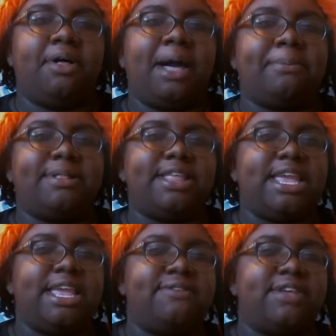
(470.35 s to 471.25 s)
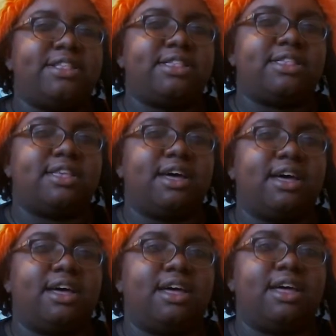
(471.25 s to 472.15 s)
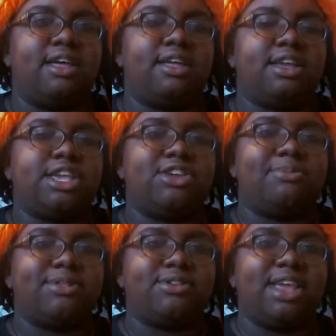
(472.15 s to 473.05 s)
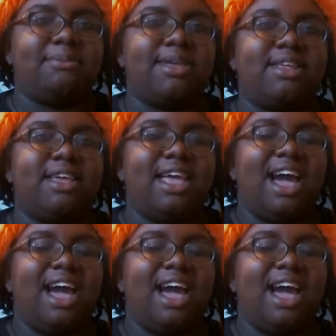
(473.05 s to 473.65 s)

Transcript: I believe it's Cube Entertainment.